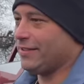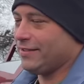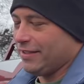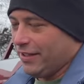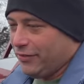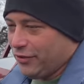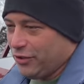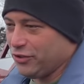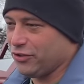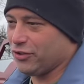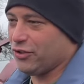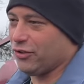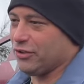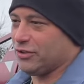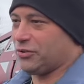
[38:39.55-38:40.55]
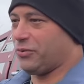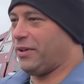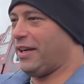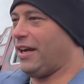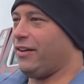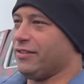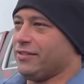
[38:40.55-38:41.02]
even though you're just going
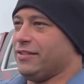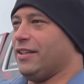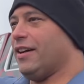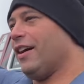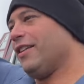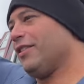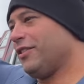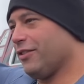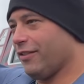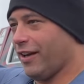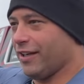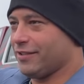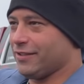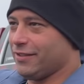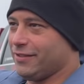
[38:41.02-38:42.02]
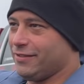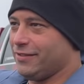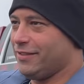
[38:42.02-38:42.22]
3 hours in the other direction.